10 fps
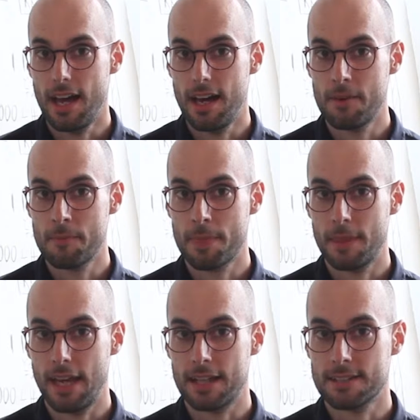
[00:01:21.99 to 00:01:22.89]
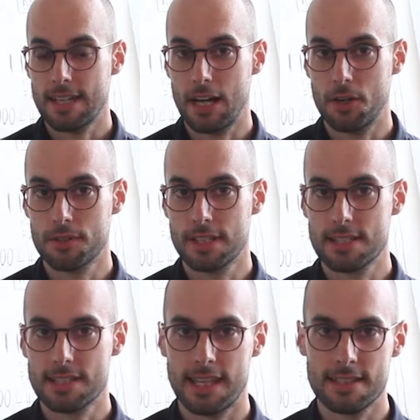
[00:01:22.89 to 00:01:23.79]
and how
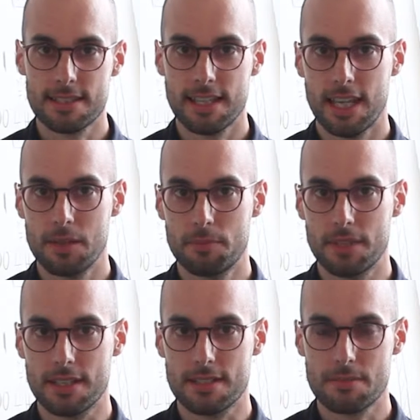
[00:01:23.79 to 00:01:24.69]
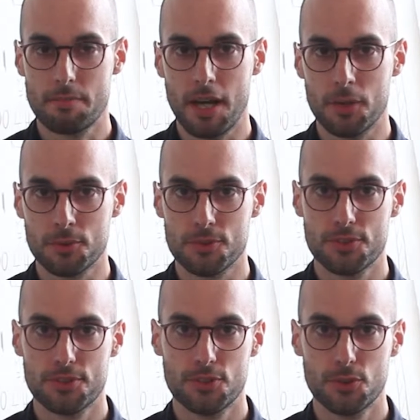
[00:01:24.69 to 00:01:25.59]
this landscape is
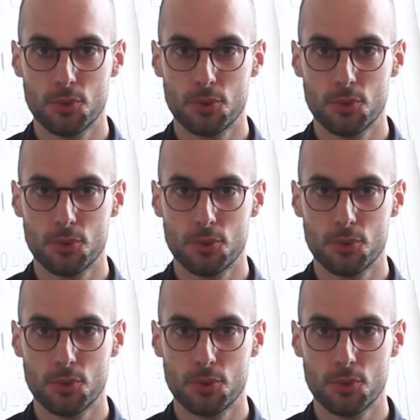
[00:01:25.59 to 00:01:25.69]
bound